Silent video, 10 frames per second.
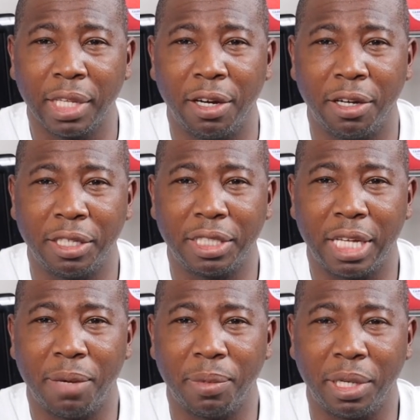I
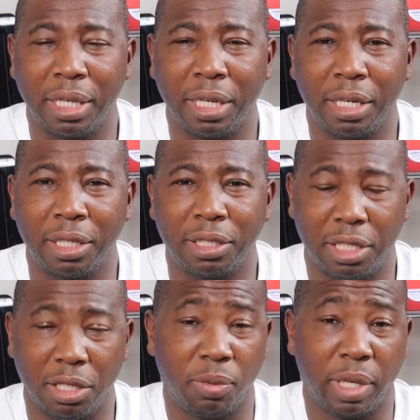understand we're gonna get a
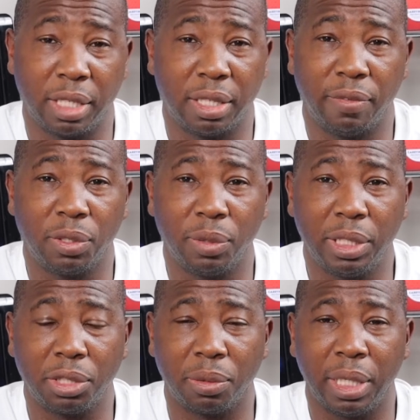still regular 720
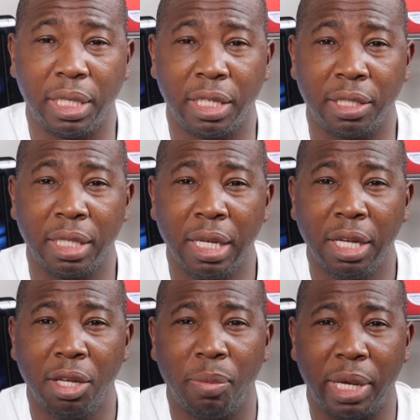screen, and
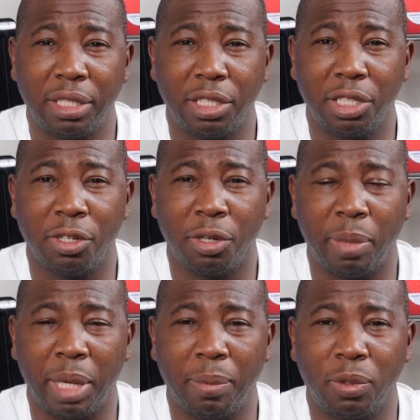basically gonna
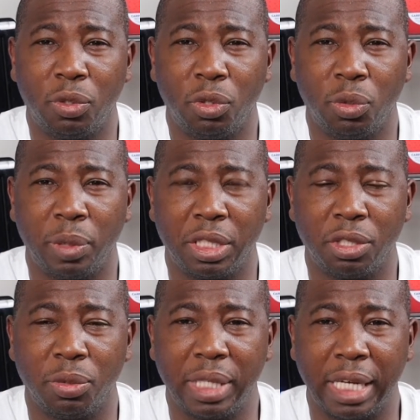be able to, with this
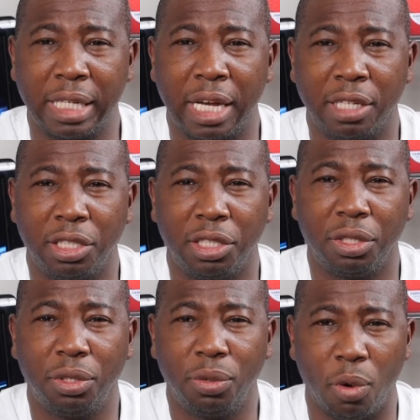new
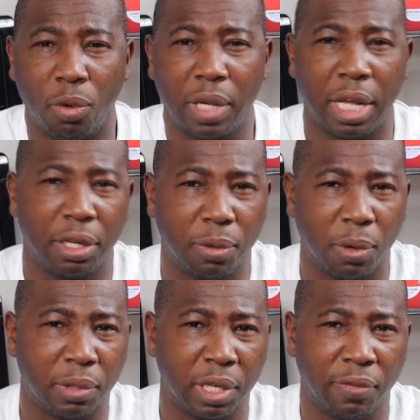technology, quote
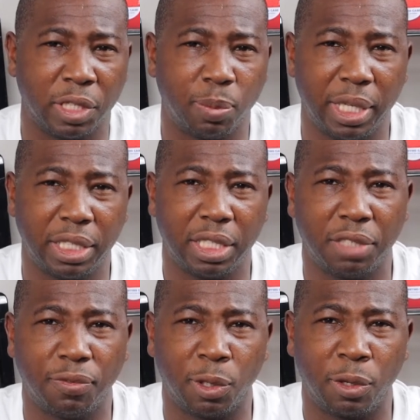unquote, give us
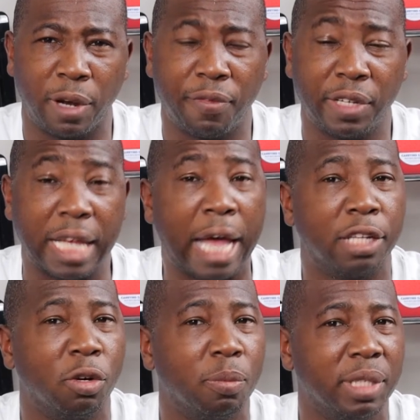PlayStation 4 graphics. I
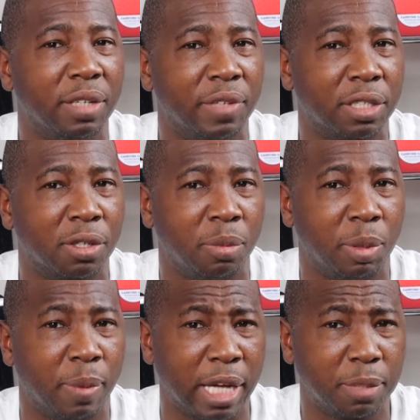don't believe that's gonna
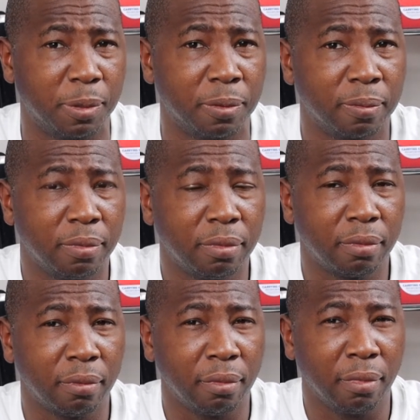be possible.
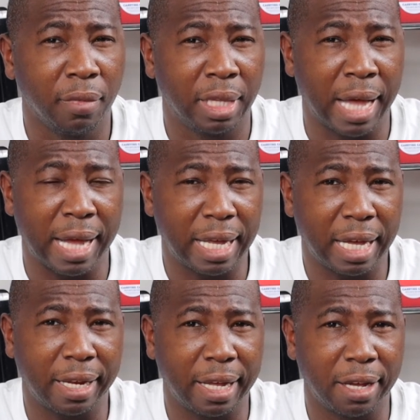Not
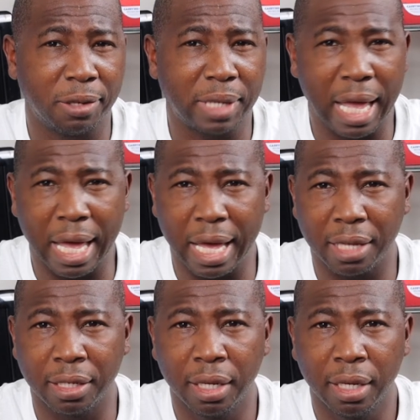handheld and